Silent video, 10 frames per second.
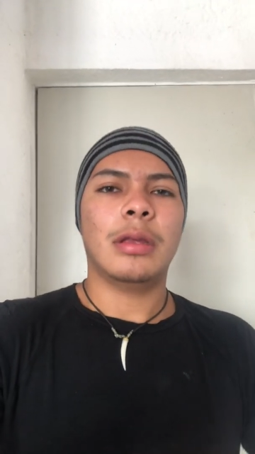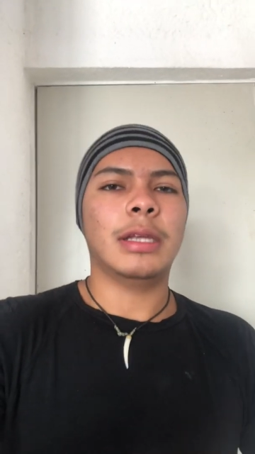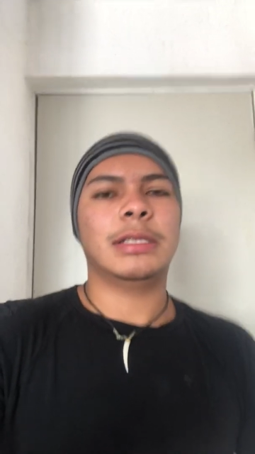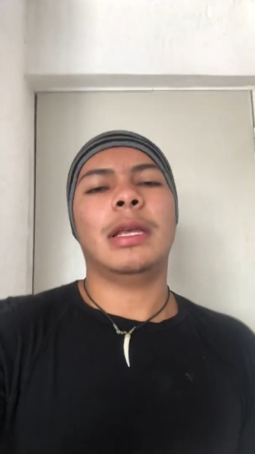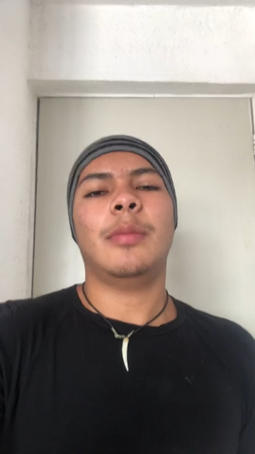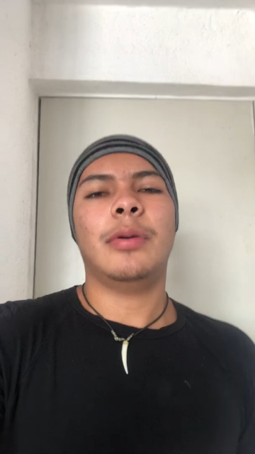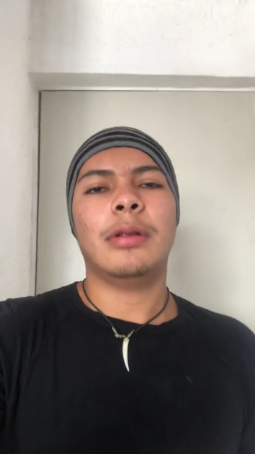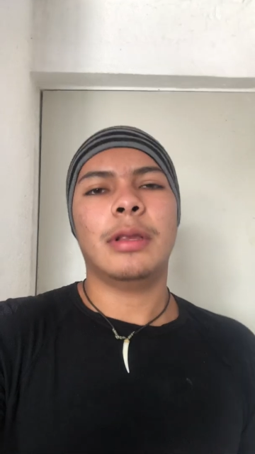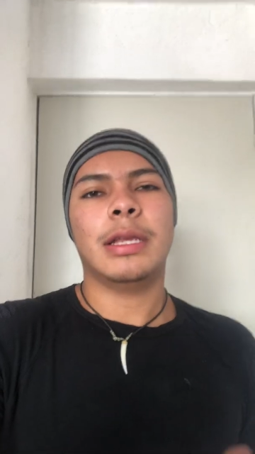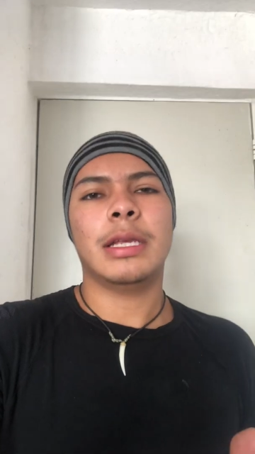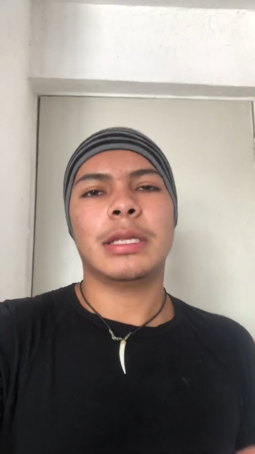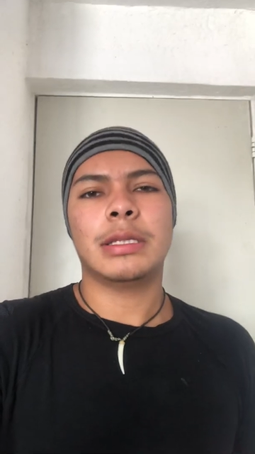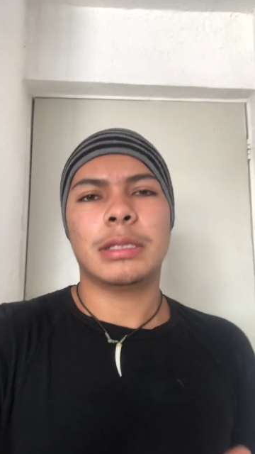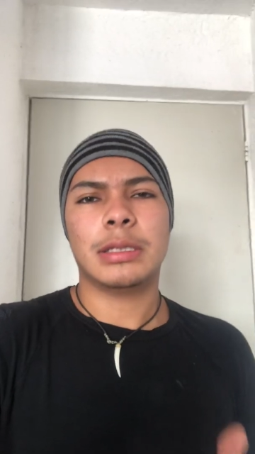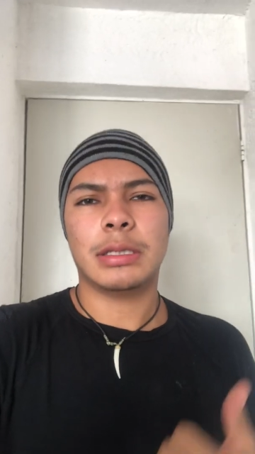example is
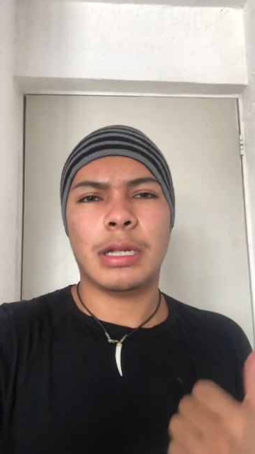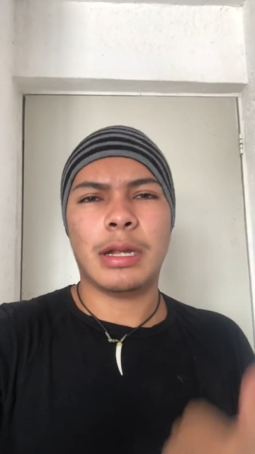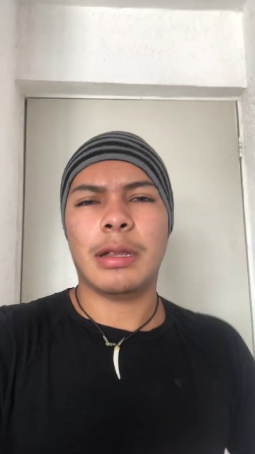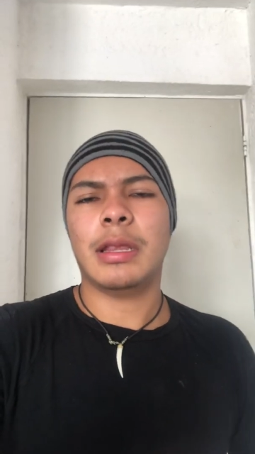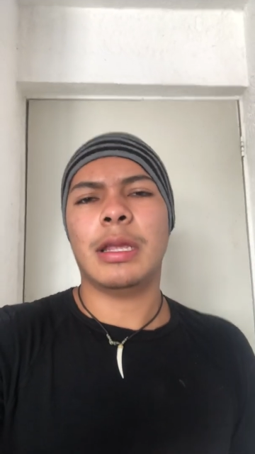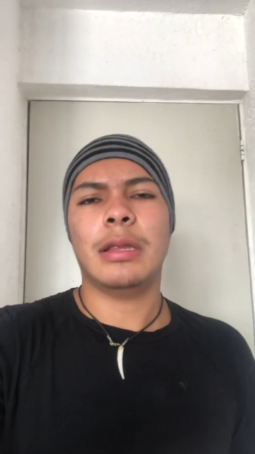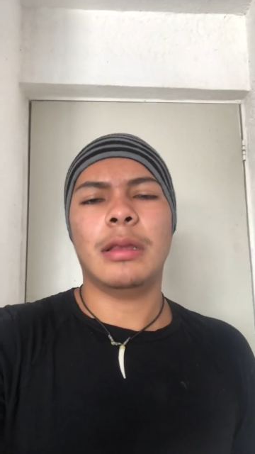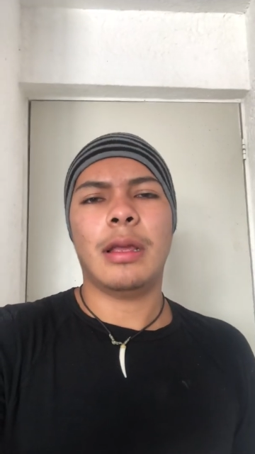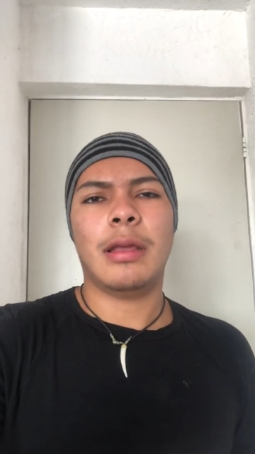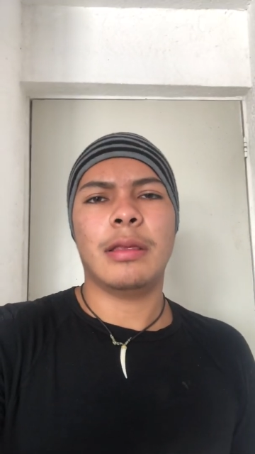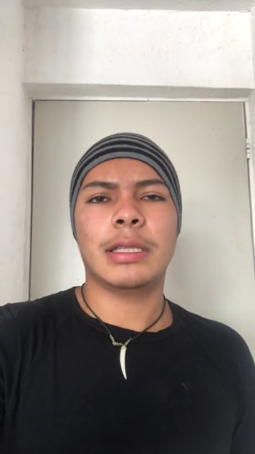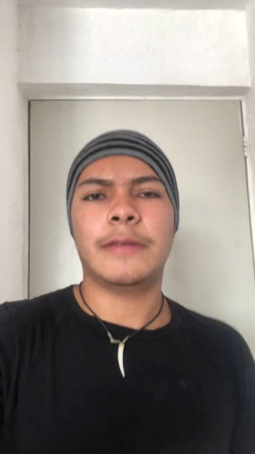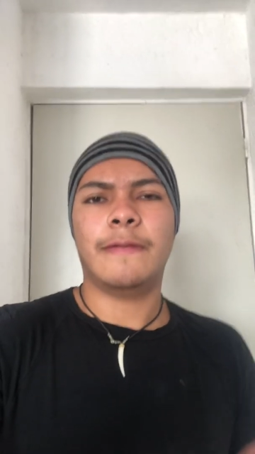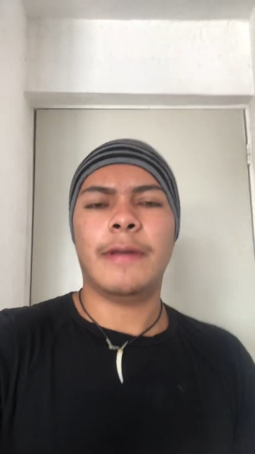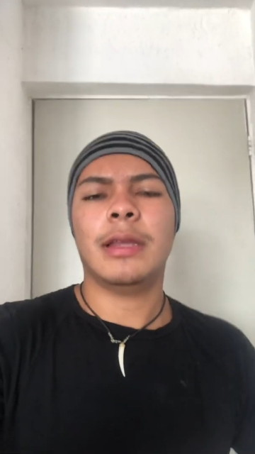clean and
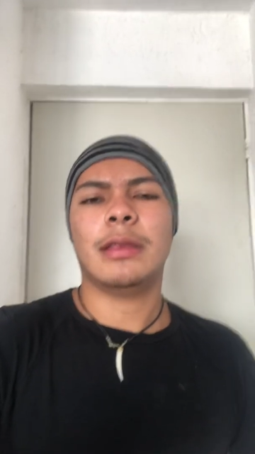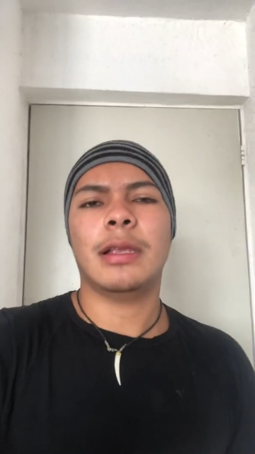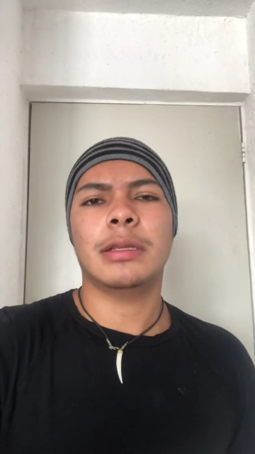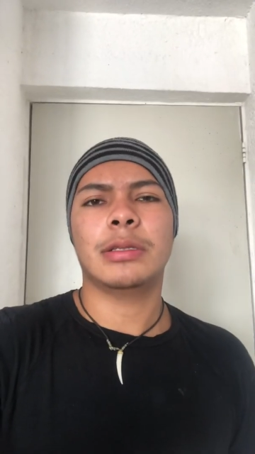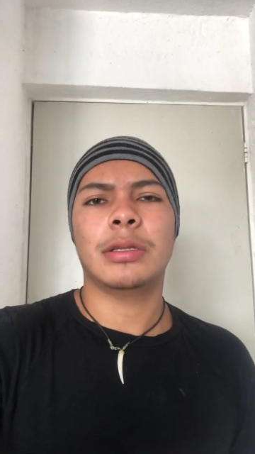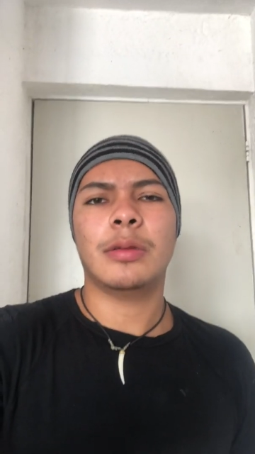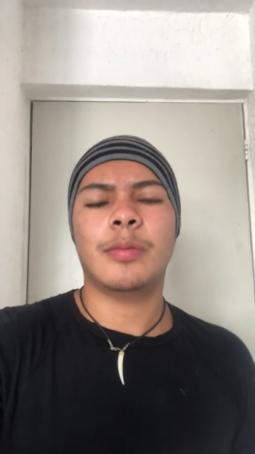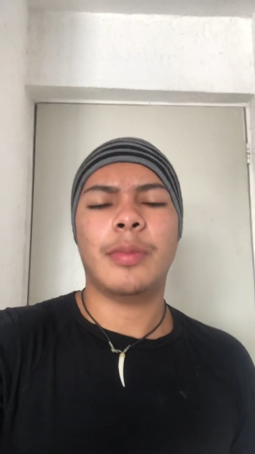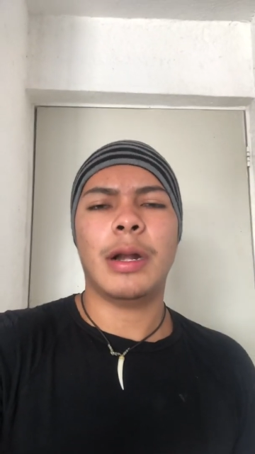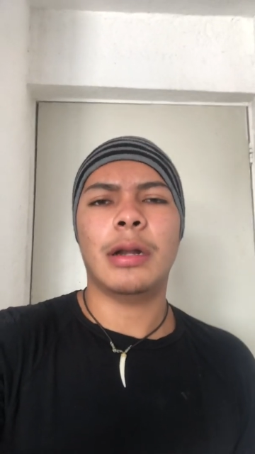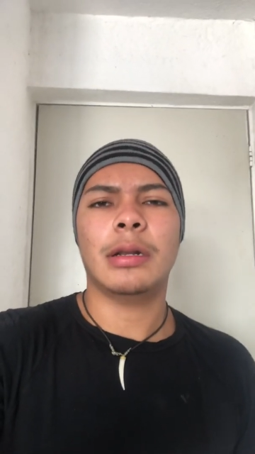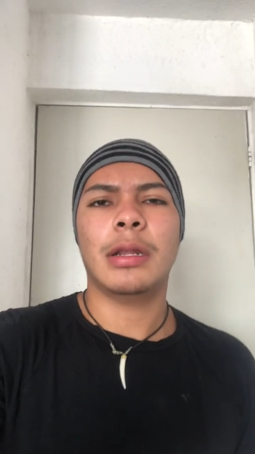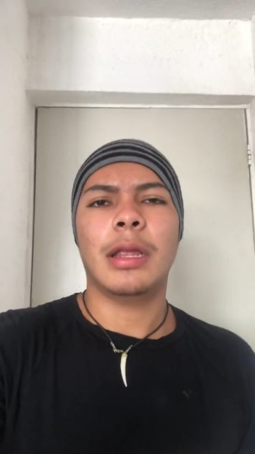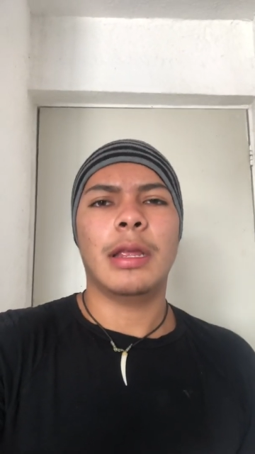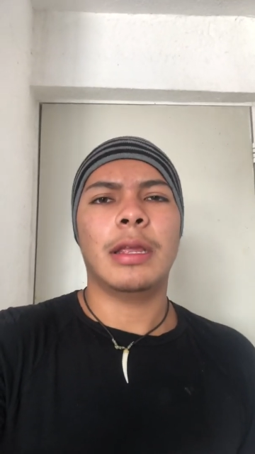disinfectant some part
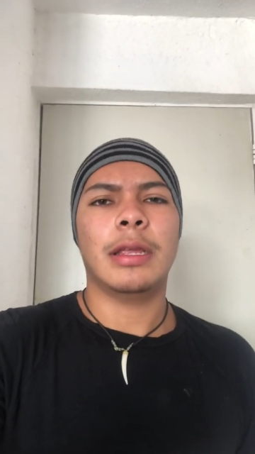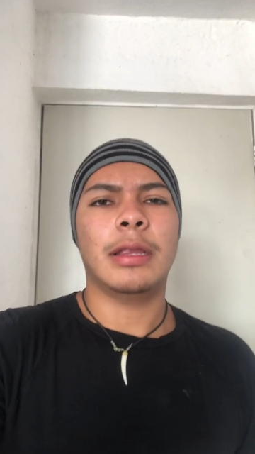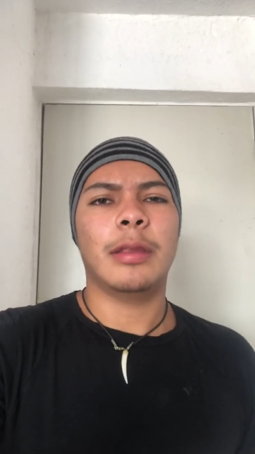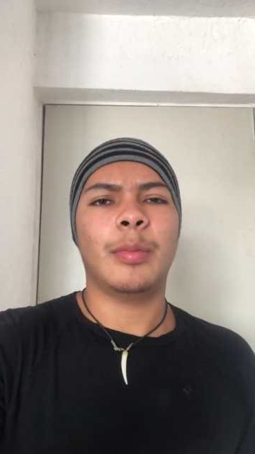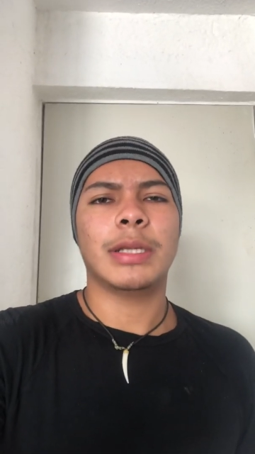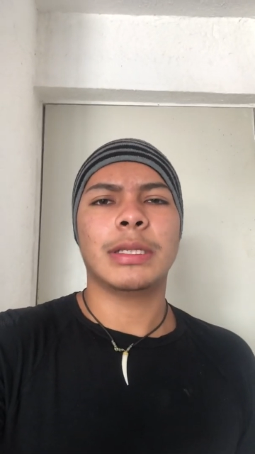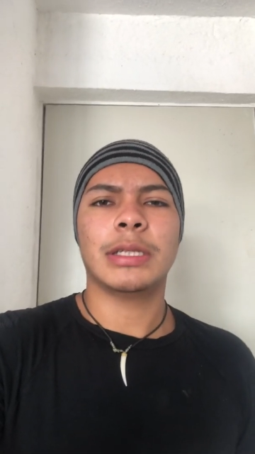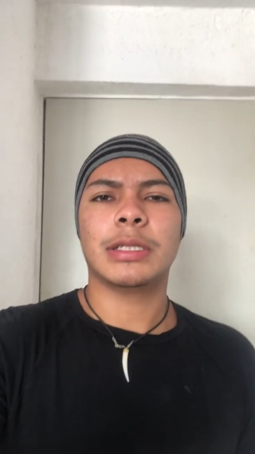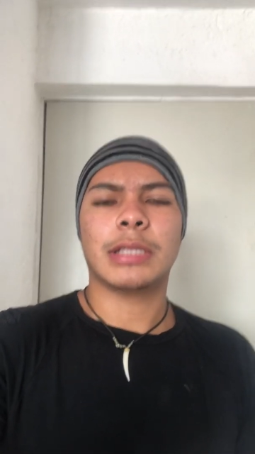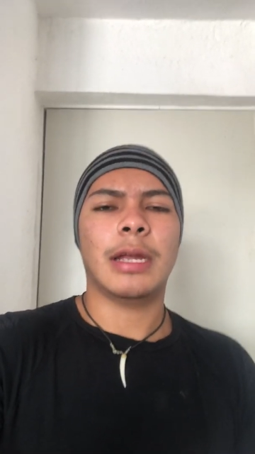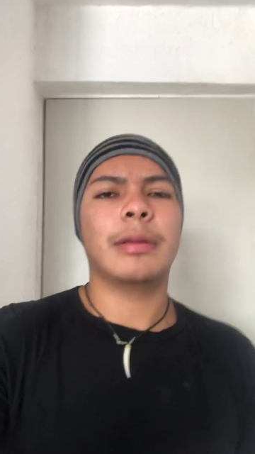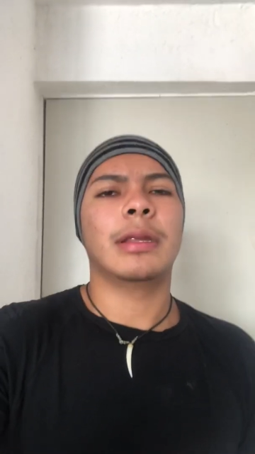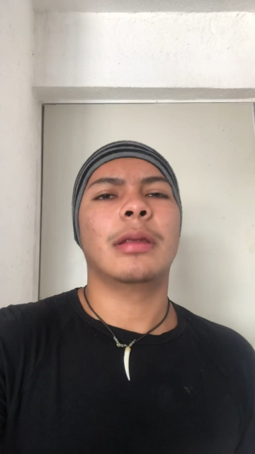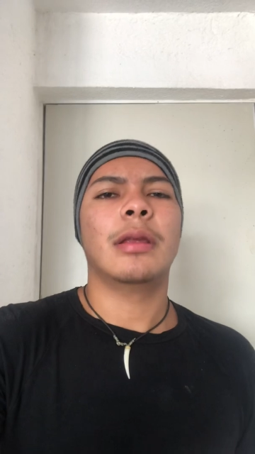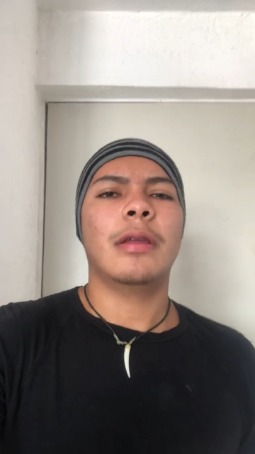in the passenger's cabin.
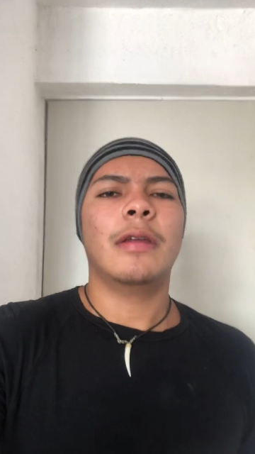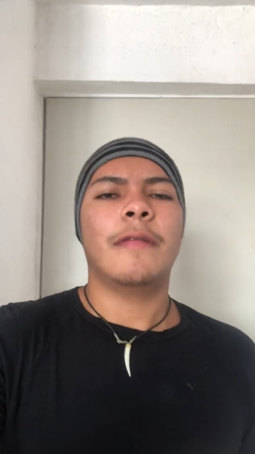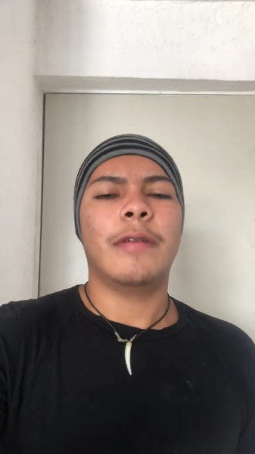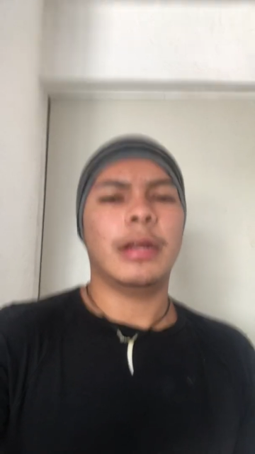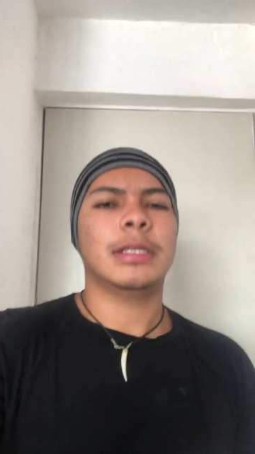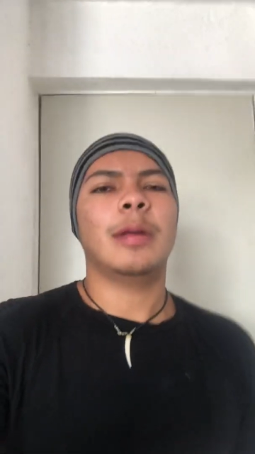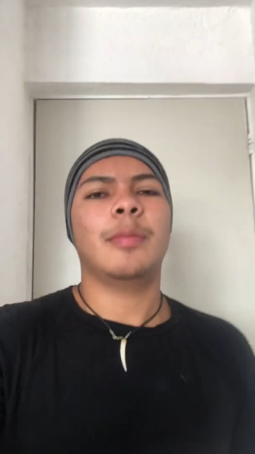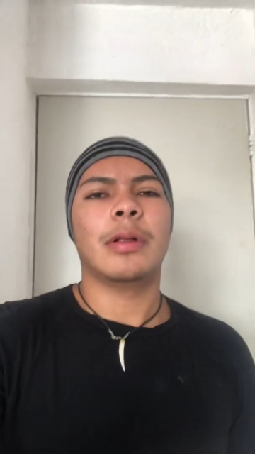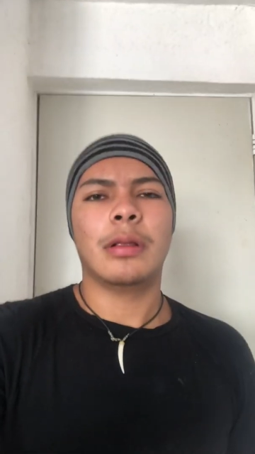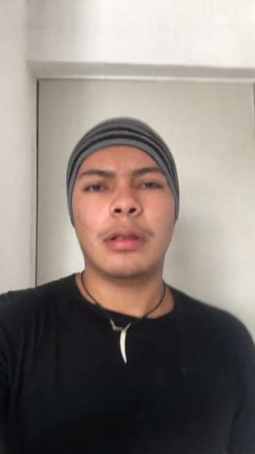For example,